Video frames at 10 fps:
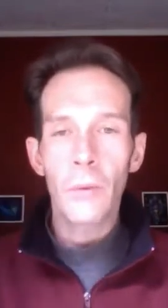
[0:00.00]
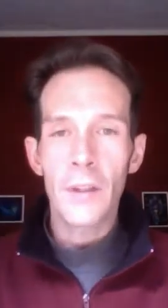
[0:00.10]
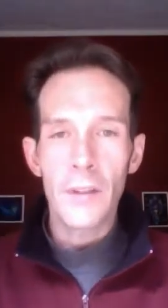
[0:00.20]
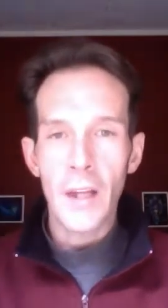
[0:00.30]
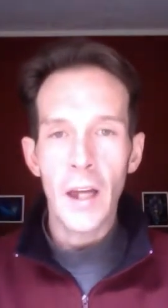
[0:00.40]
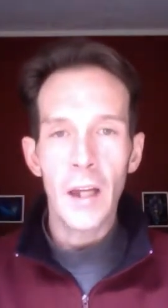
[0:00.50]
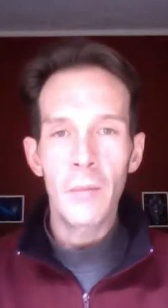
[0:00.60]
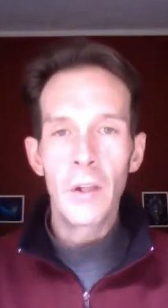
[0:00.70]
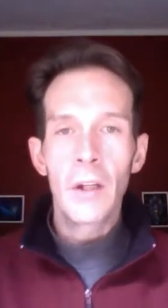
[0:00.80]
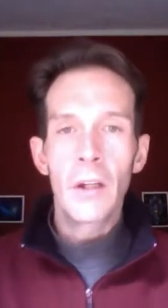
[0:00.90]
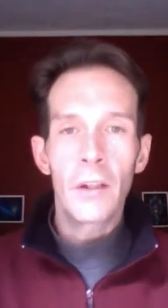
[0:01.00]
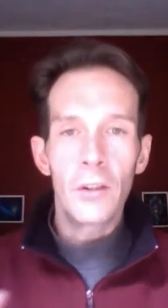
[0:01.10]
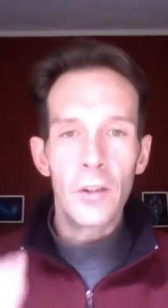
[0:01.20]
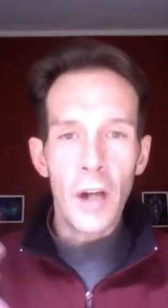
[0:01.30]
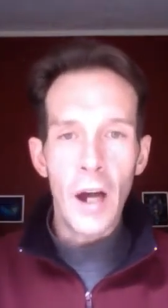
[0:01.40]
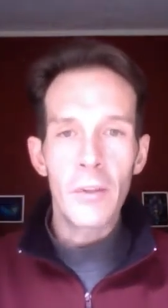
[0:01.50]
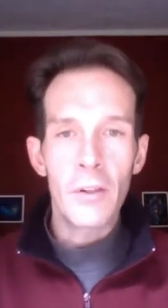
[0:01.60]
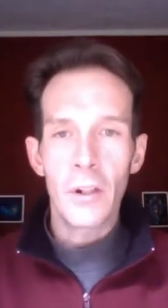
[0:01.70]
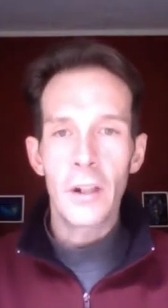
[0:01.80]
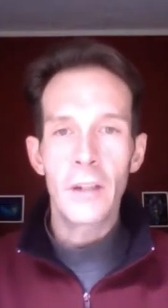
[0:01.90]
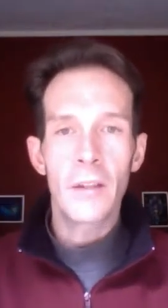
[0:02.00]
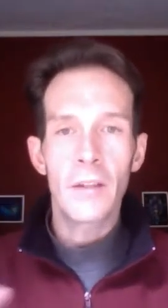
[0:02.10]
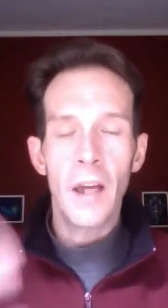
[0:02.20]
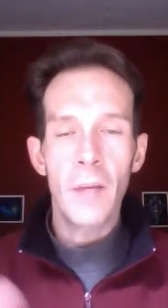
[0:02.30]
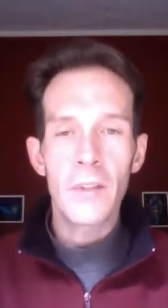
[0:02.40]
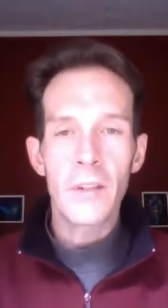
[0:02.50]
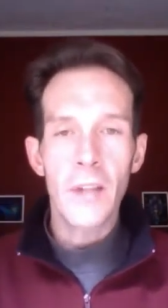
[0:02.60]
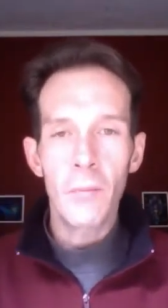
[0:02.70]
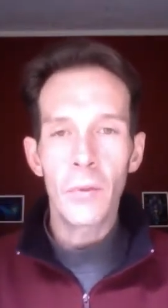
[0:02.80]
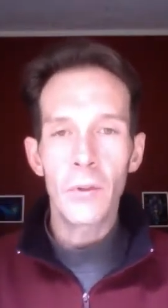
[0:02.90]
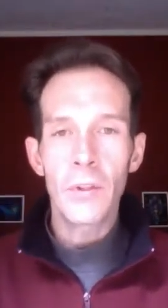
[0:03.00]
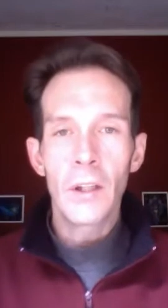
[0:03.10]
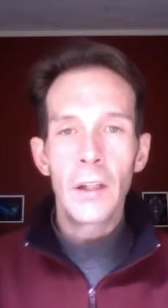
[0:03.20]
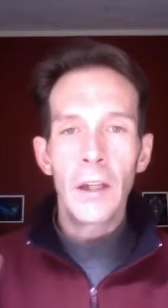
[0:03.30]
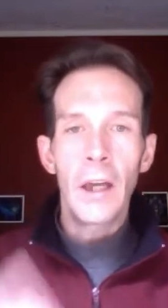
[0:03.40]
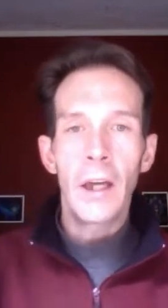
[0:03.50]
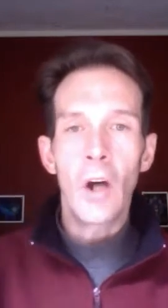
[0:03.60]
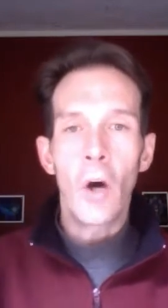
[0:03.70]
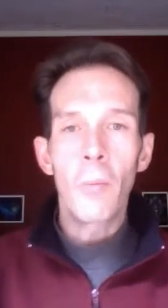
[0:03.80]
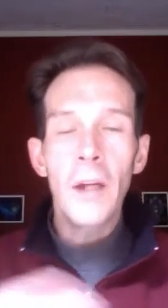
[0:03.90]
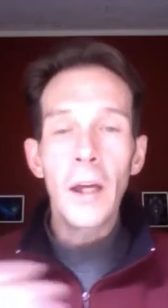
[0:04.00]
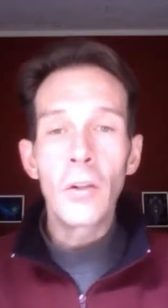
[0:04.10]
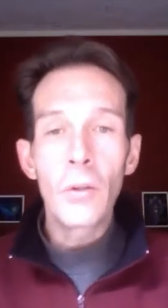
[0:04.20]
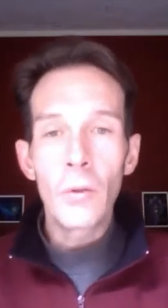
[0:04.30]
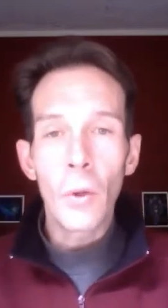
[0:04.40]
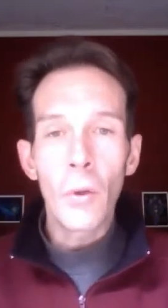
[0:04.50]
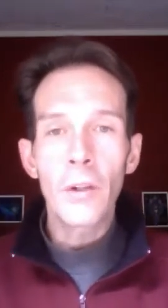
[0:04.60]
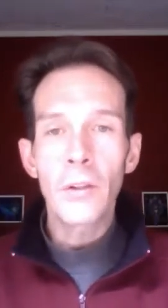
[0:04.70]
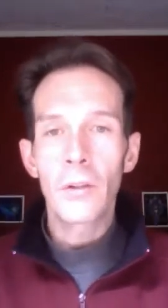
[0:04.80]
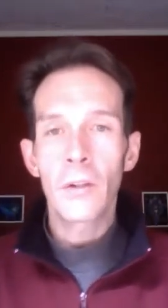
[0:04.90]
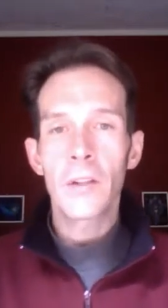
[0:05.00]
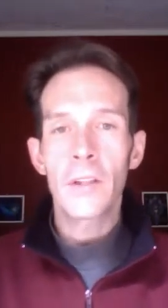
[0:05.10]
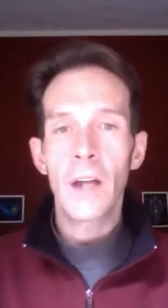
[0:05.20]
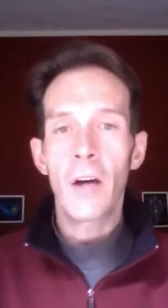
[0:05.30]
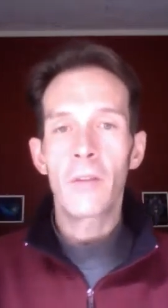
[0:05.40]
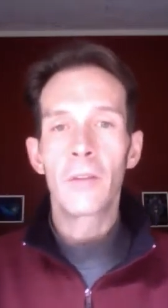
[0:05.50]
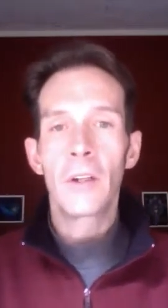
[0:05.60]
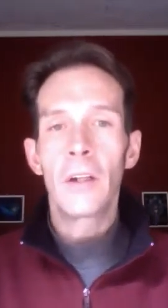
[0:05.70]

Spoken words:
the same geometries, the same symbols, and open a new door to yourself.